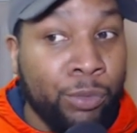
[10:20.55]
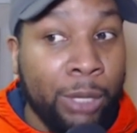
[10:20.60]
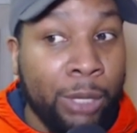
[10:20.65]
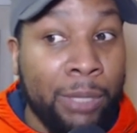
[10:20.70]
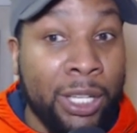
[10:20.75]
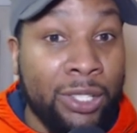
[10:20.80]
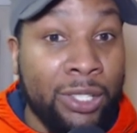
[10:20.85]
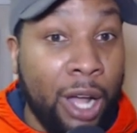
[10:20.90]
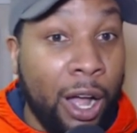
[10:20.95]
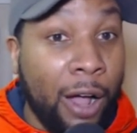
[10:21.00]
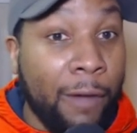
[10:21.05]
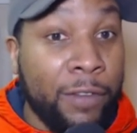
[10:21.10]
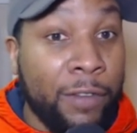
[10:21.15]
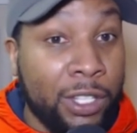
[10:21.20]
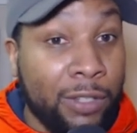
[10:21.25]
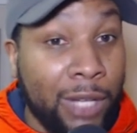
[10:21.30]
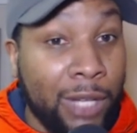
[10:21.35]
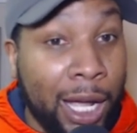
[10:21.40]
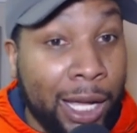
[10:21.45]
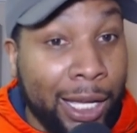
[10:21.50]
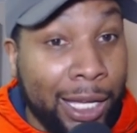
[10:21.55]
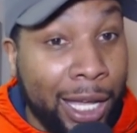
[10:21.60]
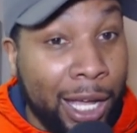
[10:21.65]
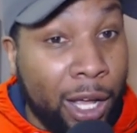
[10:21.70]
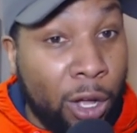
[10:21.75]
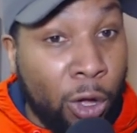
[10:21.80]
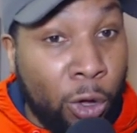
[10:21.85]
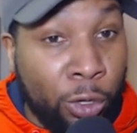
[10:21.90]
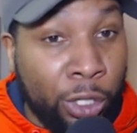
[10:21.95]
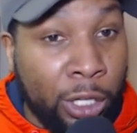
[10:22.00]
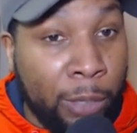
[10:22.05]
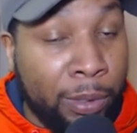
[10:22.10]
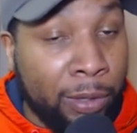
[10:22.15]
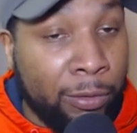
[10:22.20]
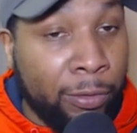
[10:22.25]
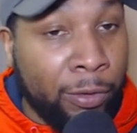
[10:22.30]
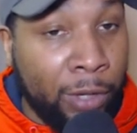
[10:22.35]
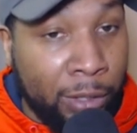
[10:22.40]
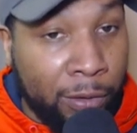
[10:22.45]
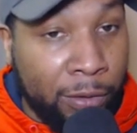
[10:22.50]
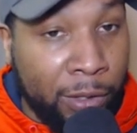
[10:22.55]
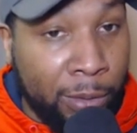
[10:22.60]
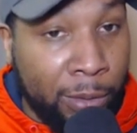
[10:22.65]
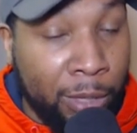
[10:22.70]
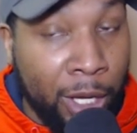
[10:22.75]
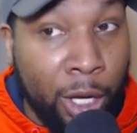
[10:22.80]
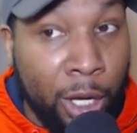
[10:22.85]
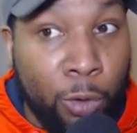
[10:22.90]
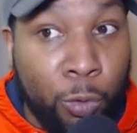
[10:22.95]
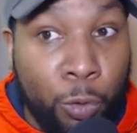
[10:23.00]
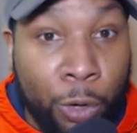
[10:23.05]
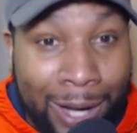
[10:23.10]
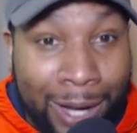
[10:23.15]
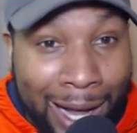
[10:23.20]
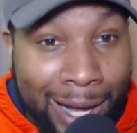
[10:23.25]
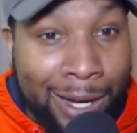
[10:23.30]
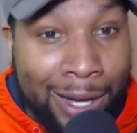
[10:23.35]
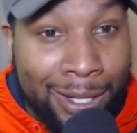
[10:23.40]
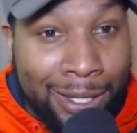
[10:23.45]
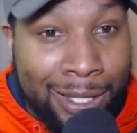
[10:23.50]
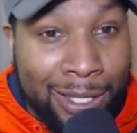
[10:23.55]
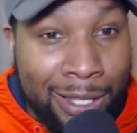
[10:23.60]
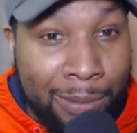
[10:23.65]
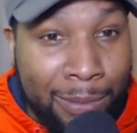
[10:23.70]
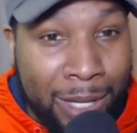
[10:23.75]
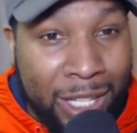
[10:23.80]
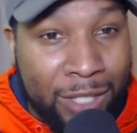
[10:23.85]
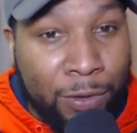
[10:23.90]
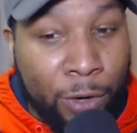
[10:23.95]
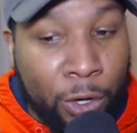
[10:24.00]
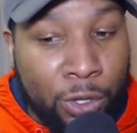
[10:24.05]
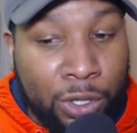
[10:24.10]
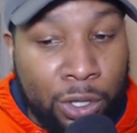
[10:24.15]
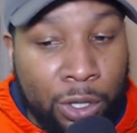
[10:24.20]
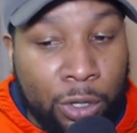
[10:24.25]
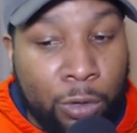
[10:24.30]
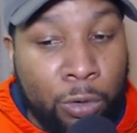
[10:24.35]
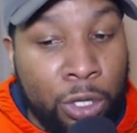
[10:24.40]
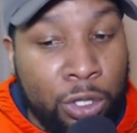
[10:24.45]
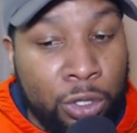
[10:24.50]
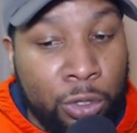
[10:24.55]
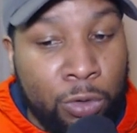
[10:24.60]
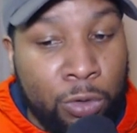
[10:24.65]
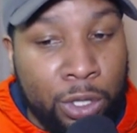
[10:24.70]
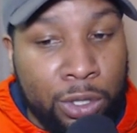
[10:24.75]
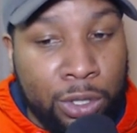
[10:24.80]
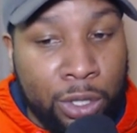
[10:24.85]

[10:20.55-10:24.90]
because the offensive line can't hold up in front of him, we're not going to see the best version of Quinn Ewers.